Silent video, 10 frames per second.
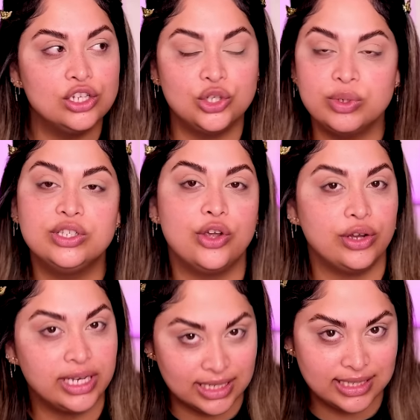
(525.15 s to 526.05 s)
to a
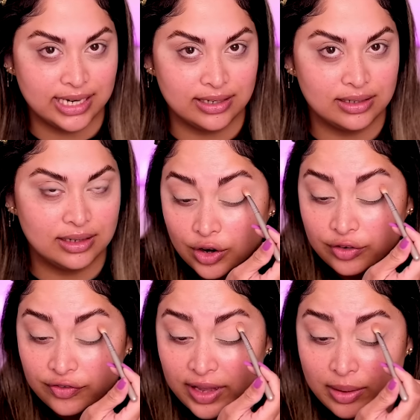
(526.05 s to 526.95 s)
certain extent.
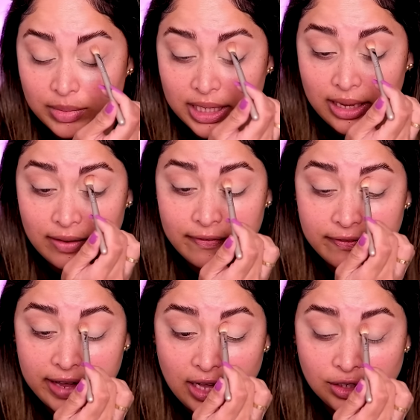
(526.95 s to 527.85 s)
Her family
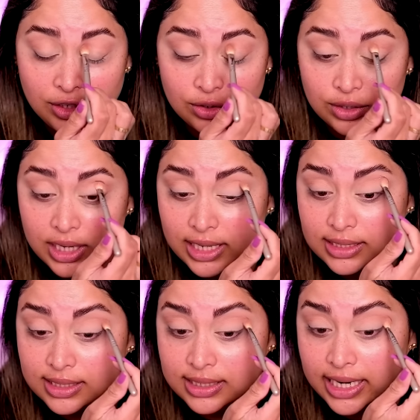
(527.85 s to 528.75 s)
valued
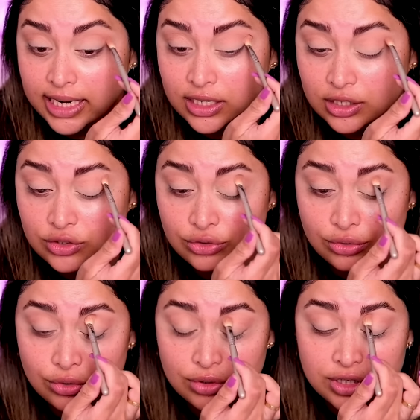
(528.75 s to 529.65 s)
and stayed
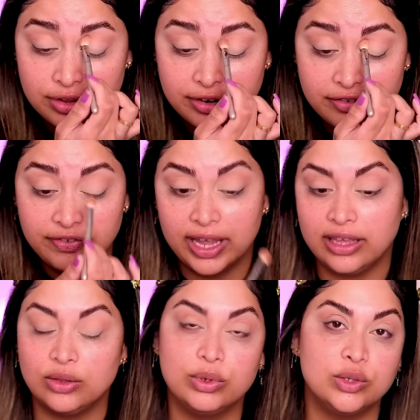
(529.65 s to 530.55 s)
true to their
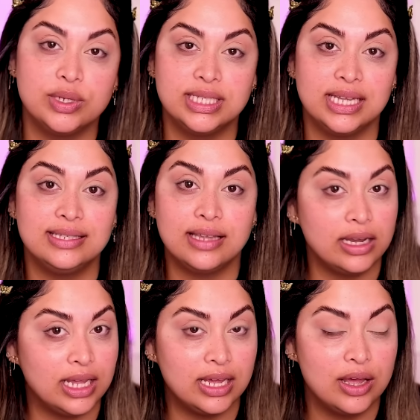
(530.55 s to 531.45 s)
faith, which was the
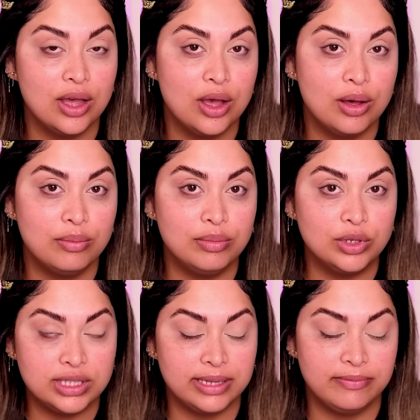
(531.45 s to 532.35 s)
Sunni
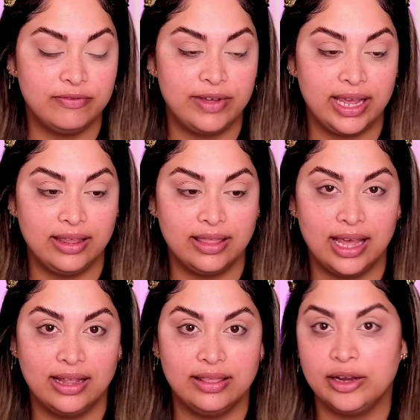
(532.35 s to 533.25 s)
Muslim faith,
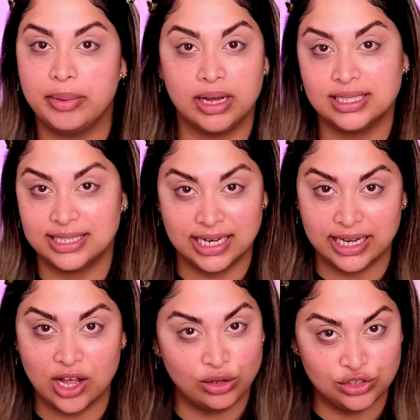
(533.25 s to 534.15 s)
and their
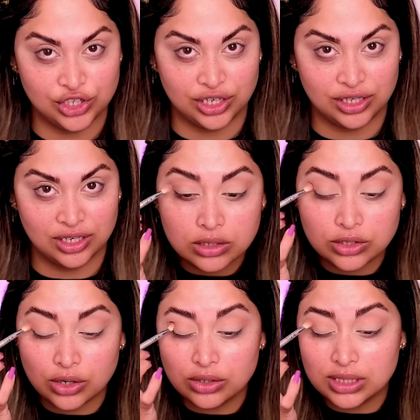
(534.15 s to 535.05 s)
Pakistani culture.
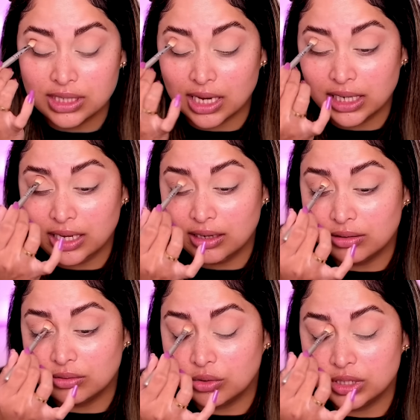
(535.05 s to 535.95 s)
So
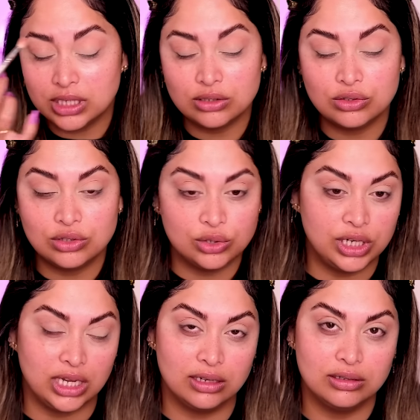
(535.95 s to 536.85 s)
Sunni, or is it
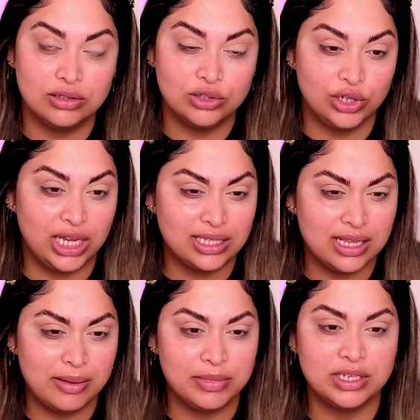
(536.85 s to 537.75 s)
Sunni? Sunni
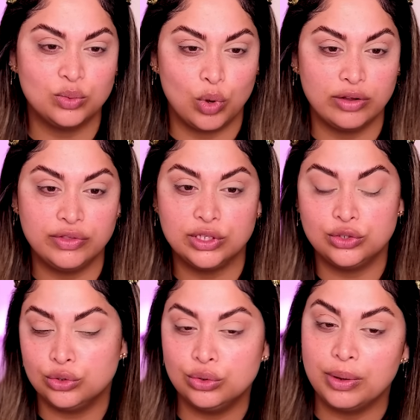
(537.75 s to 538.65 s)
Islam is one of the
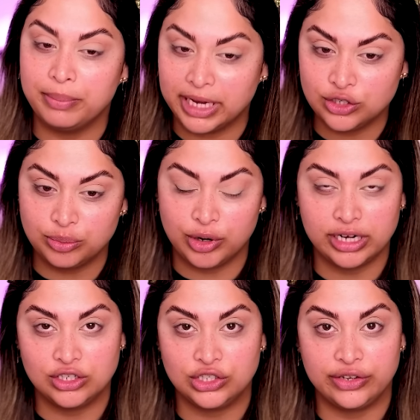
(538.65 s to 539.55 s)
two major
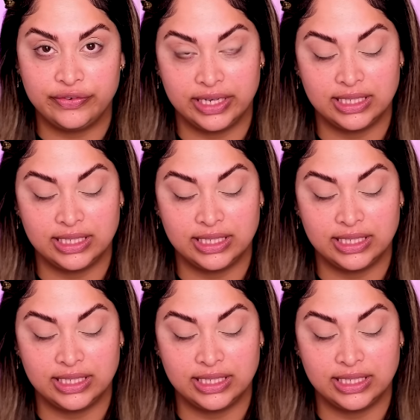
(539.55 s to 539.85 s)
branches of